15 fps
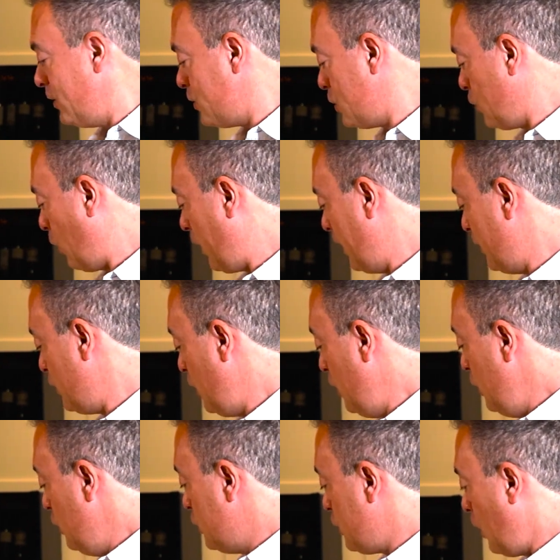storage.
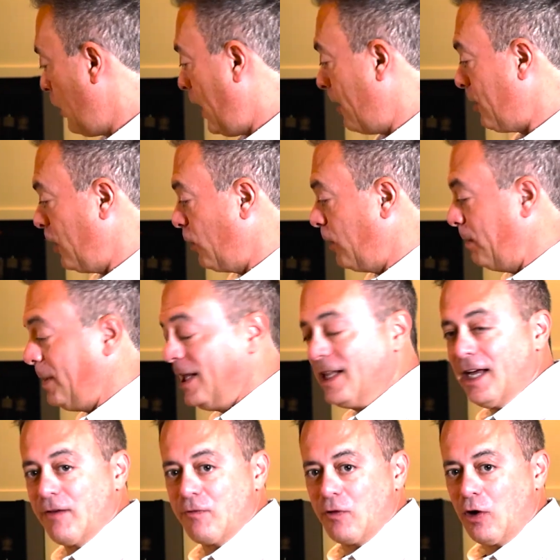So I'm going to repeat
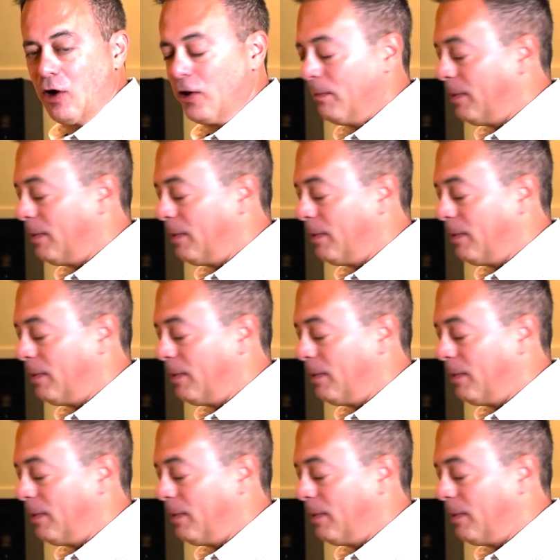that for all